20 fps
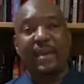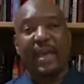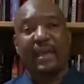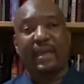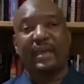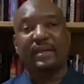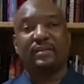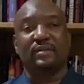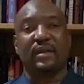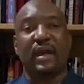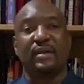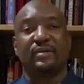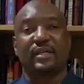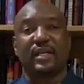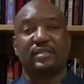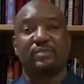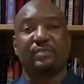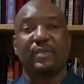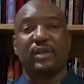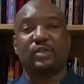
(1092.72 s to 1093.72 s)
Make it,
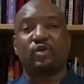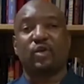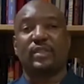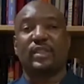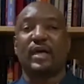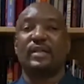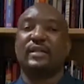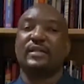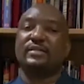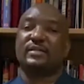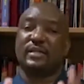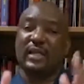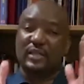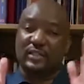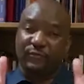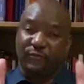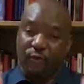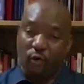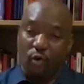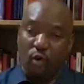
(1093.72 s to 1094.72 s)
just make sure that
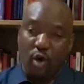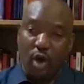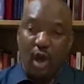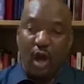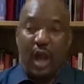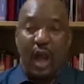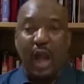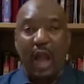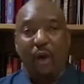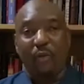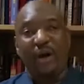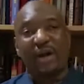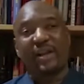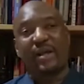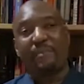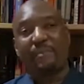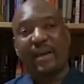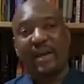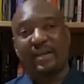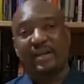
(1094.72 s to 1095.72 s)
it's just for
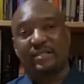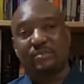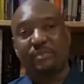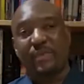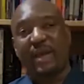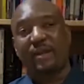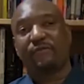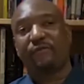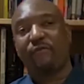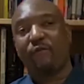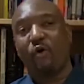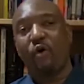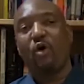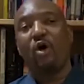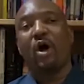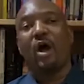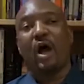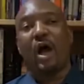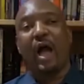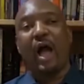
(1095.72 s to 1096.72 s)
what a bed is made
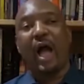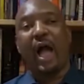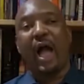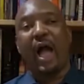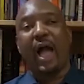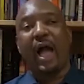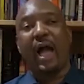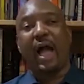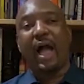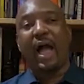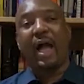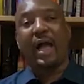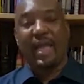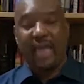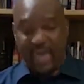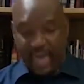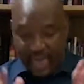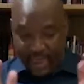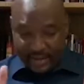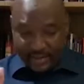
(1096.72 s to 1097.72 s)
for,
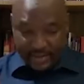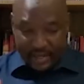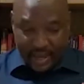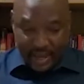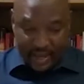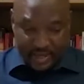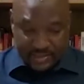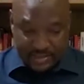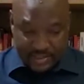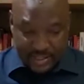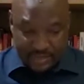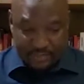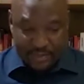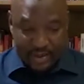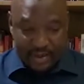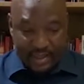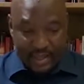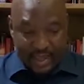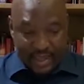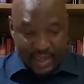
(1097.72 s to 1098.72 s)
and
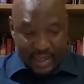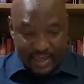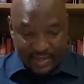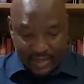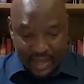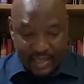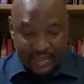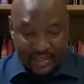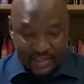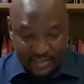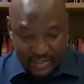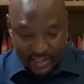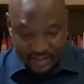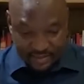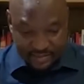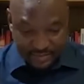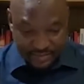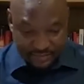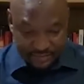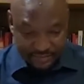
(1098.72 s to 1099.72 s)
sleeping and other
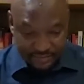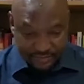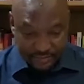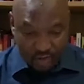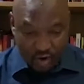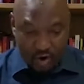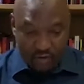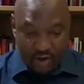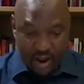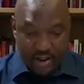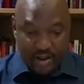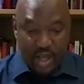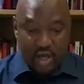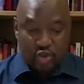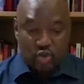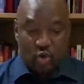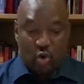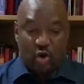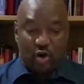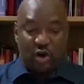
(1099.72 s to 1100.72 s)
things. All
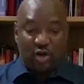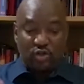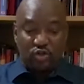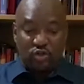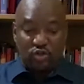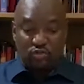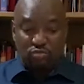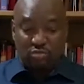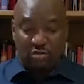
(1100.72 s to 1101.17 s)
right, so